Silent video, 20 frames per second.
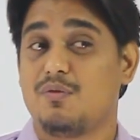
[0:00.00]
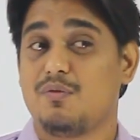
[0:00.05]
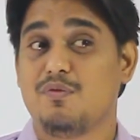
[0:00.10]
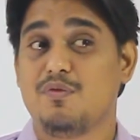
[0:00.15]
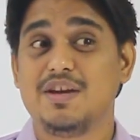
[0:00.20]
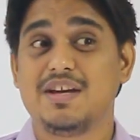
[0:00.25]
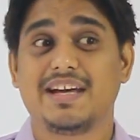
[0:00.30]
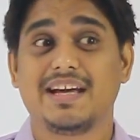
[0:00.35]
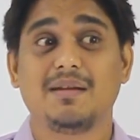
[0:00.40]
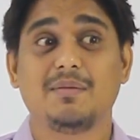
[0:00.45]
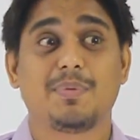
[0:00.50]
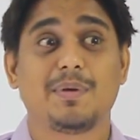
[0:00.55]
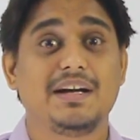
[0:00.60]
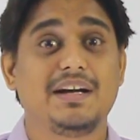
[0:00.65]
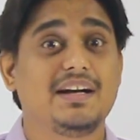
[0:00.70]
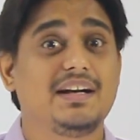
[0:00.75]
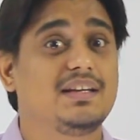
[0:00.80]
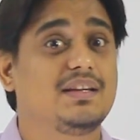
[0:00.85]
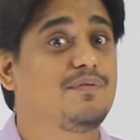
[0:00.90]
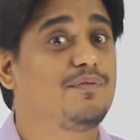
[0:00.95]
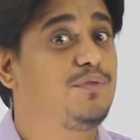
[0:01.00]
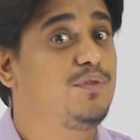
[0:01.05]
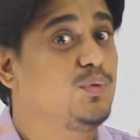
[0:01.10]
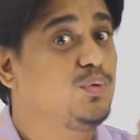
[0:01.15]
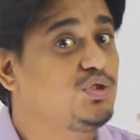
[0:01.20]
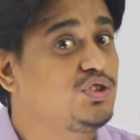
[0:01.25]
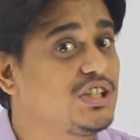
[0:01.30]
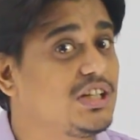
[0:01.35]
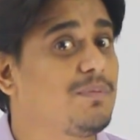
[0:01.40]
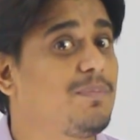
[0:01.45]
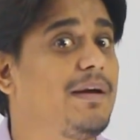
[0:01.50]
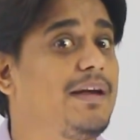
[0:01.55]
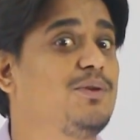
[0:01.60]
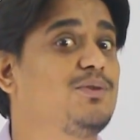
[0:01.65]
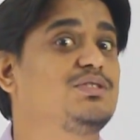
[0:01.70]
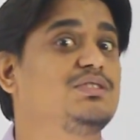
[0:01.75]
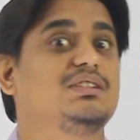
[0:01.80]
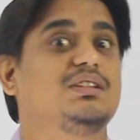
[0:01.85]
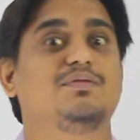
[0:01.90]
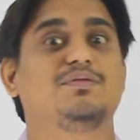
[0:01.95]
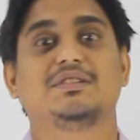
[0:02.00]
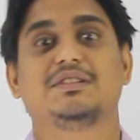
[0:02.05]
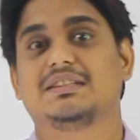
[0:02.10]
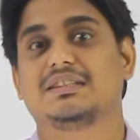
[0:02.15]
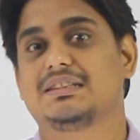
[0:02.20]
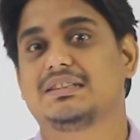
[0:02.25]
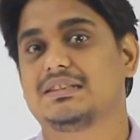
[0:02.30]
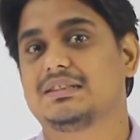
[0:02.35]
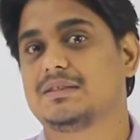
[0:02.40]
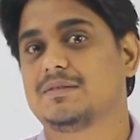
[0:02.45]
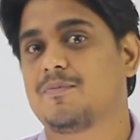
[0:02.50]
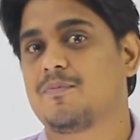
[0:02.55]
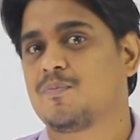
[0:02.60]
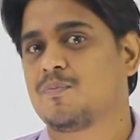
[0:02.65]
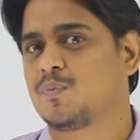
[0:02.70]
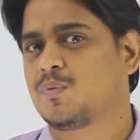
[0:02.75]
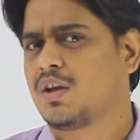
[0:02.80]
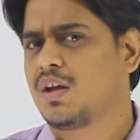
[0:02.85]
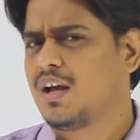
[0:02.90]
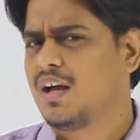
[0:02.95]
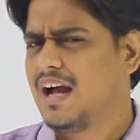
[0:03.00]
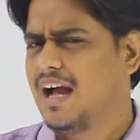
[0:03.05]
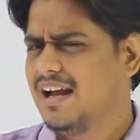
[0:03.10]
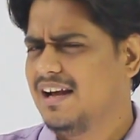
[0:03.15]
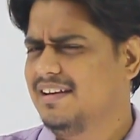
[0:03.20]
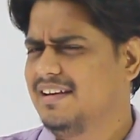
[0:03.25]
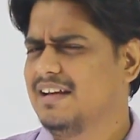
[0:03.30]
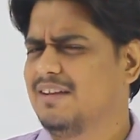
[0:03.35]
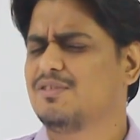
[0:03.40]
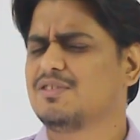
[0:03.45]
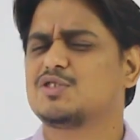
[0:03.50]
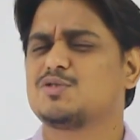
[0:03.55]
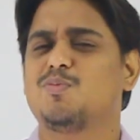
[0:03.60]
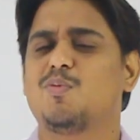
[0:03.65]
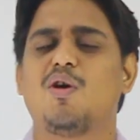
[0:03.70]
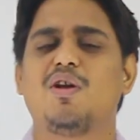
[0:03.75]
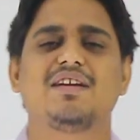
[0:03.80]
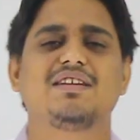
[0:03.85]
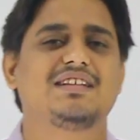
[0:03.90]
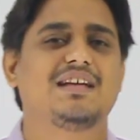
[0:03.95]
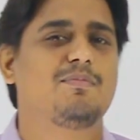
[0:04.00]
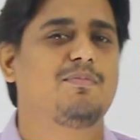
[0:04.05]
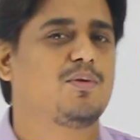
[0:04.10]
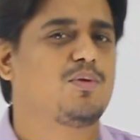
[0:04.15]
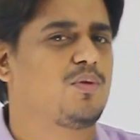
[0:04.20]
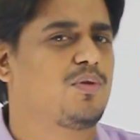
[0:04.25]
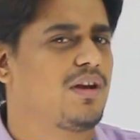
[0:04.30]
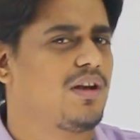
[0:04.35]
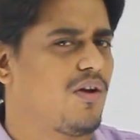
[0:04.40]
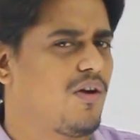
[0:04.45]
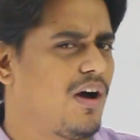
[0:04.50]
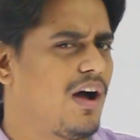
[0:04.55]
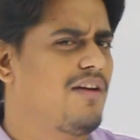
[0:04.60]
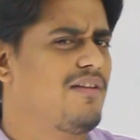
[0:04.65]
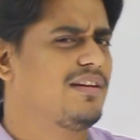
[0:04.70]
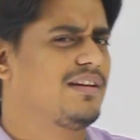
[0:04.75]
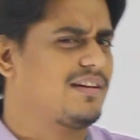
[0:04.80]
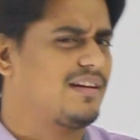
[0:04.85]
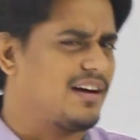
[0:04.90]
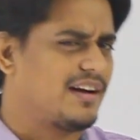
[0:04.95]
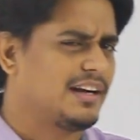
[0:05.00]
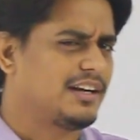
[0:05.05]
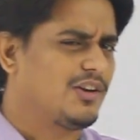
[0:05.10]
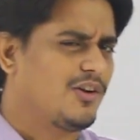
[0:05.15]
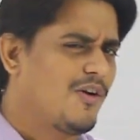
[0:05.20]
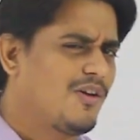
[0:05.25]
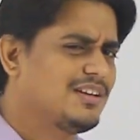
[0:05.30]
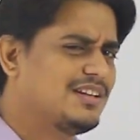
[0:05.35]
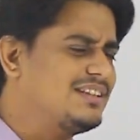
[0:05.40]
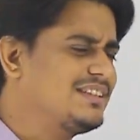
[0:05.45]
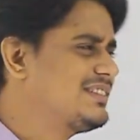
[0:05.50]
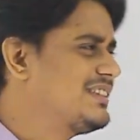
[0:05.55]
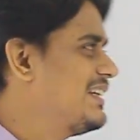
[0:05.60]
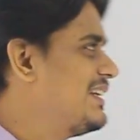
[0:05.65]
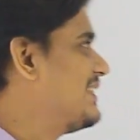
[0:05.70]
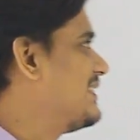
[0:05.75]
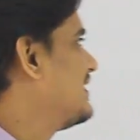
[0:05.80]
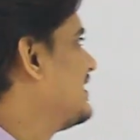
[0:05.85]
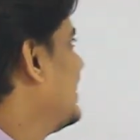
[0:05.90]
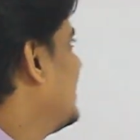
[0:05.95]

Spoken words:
We can predict the future by using the physics. I'll take one small example to tell. I'll connect all these things,